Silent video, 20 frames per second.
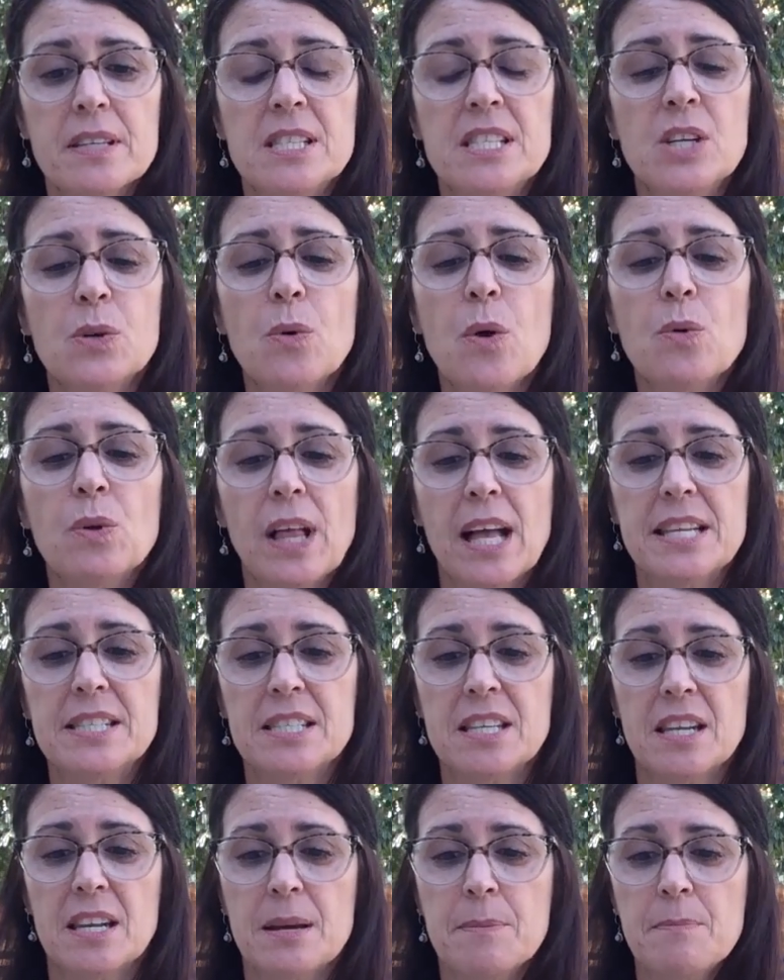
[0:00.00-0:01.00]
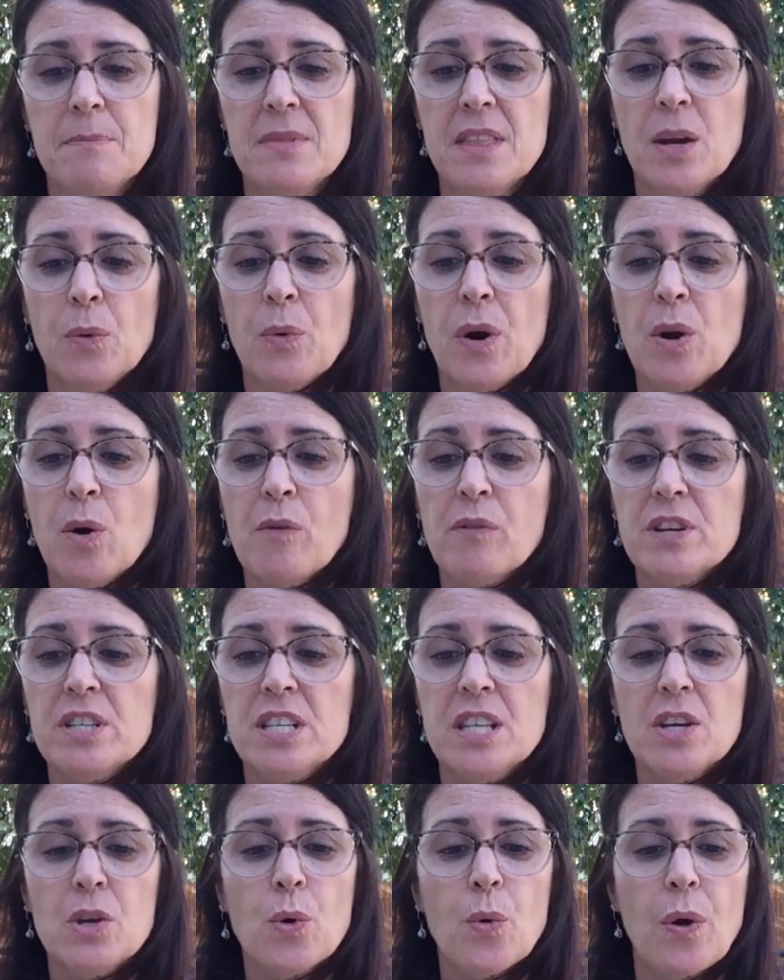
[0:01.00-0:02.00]
Zero glanced at him, then went over
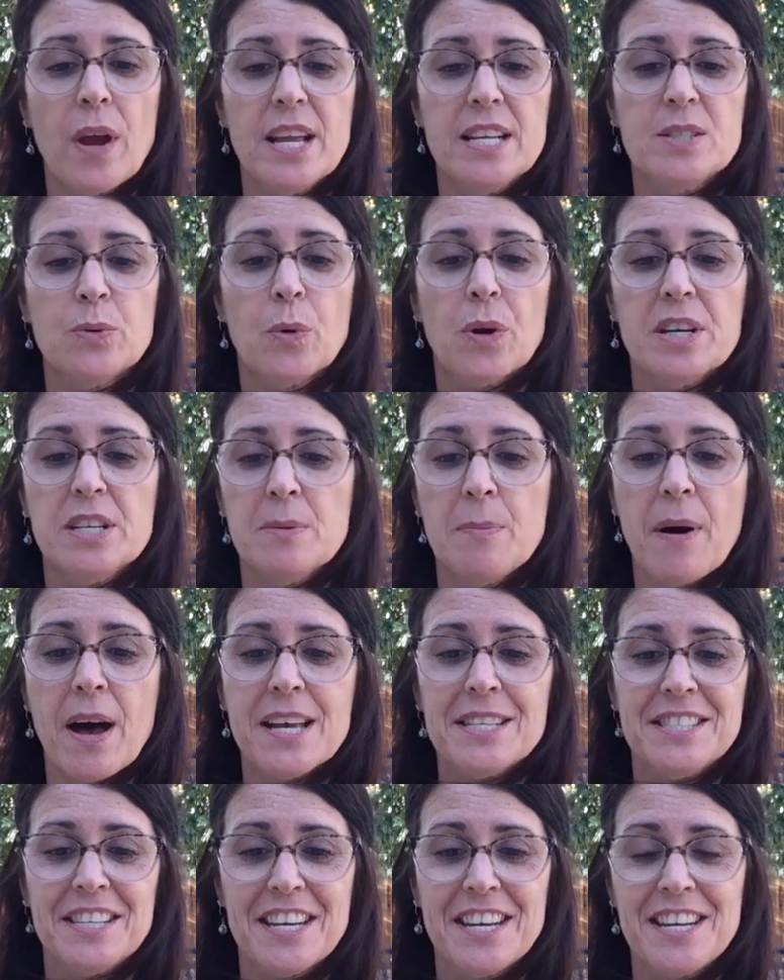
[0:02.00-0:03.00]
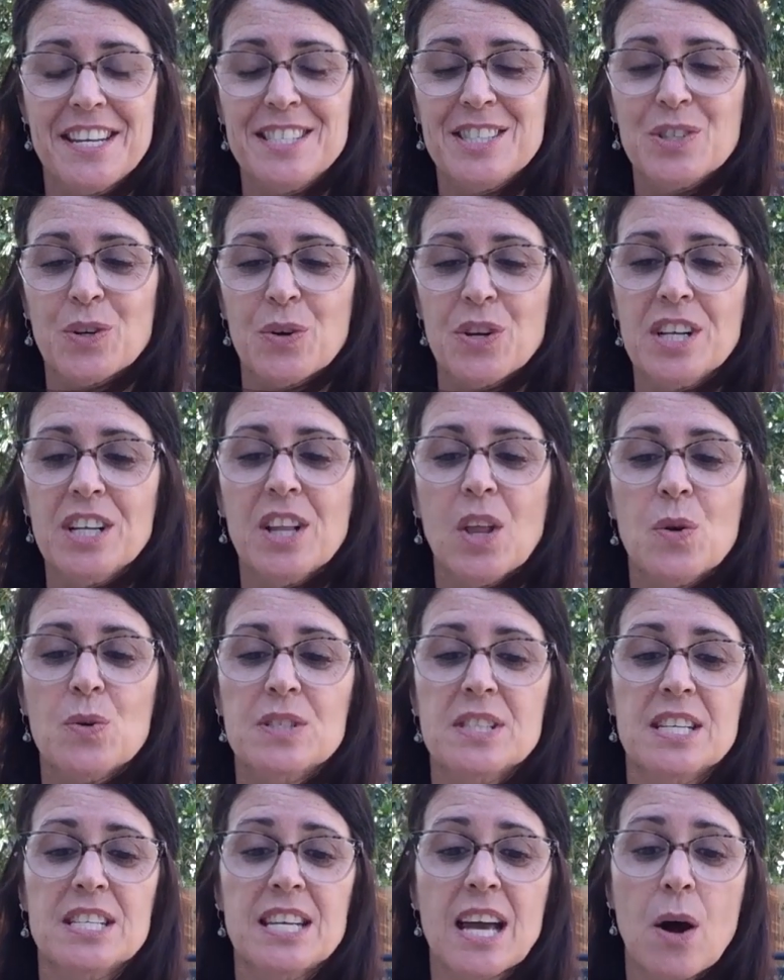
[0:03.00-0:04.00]
to the crates where he deposited his dirty
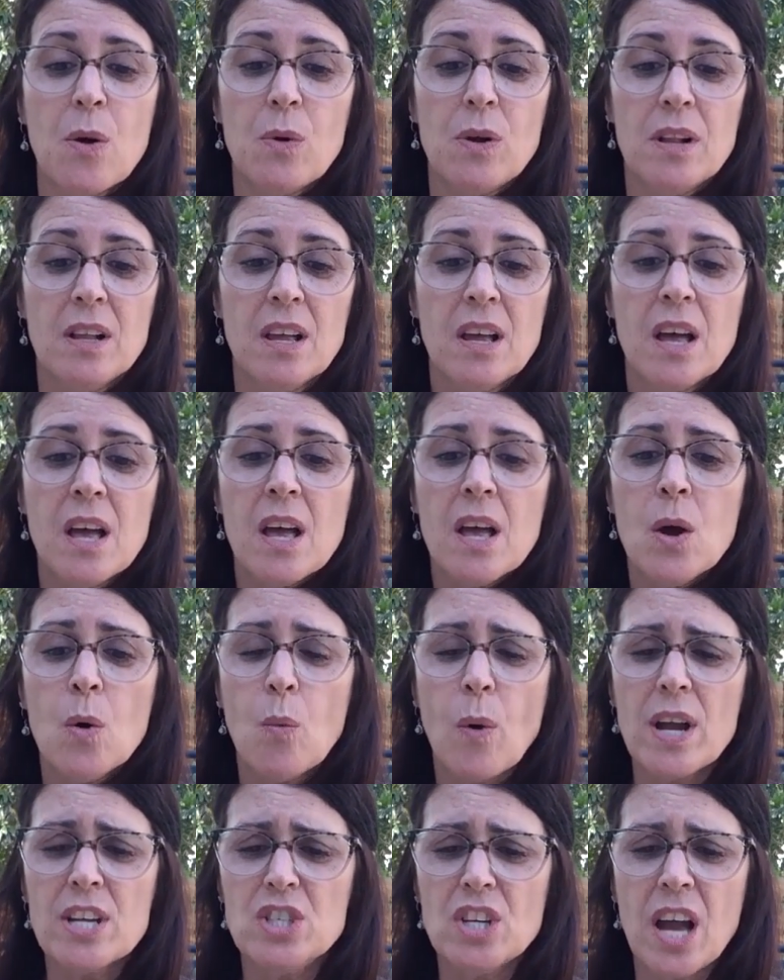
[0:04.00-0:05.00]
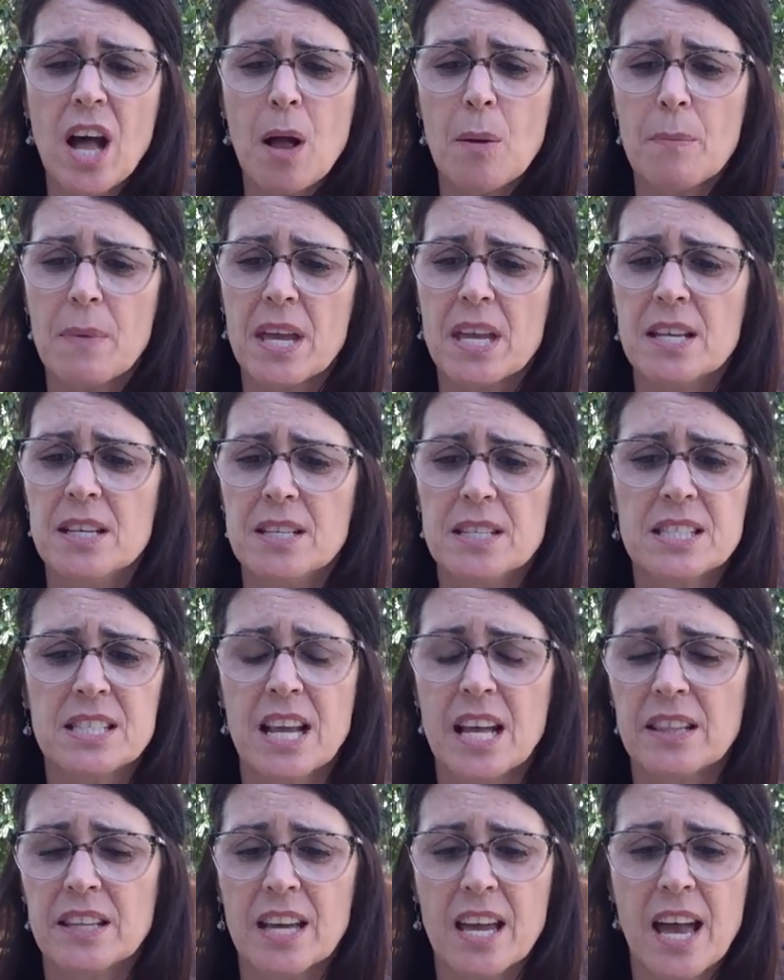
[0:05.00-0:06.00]
clothes and towel. Why'd you help me?
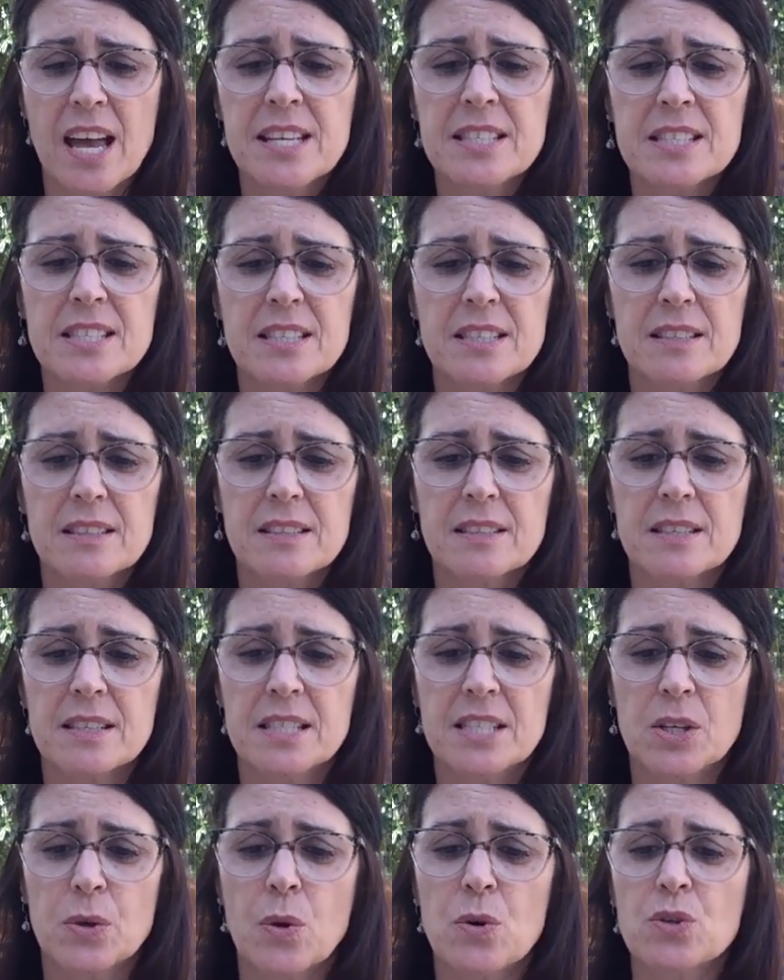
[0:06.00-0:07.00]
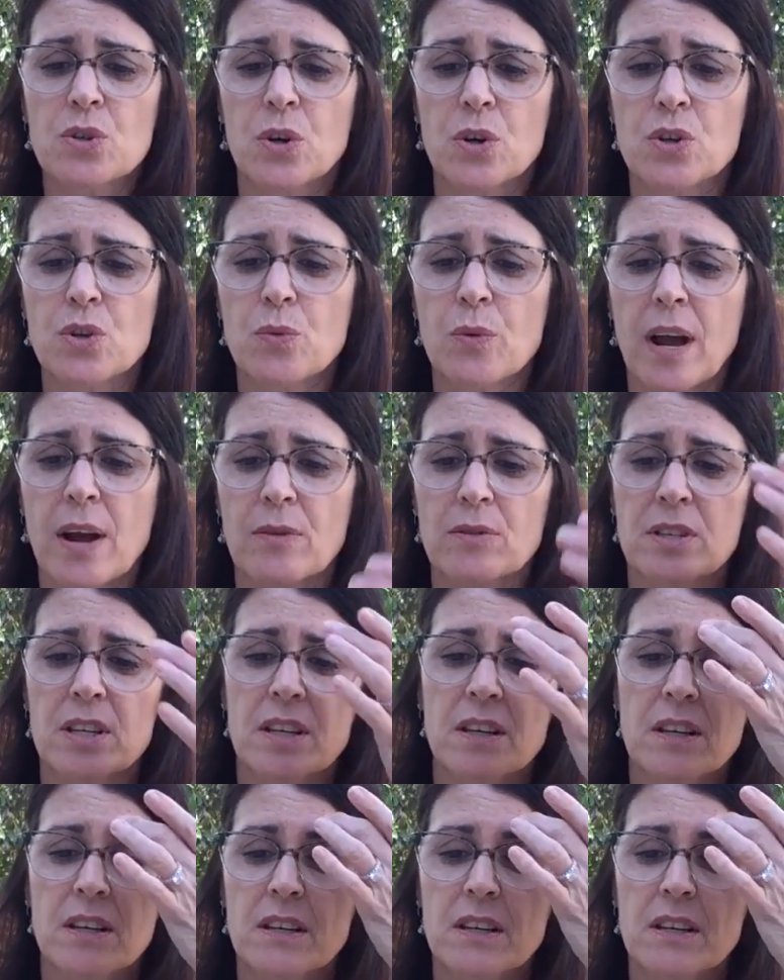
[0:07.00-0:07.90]
Stanley asked. Zero turned around.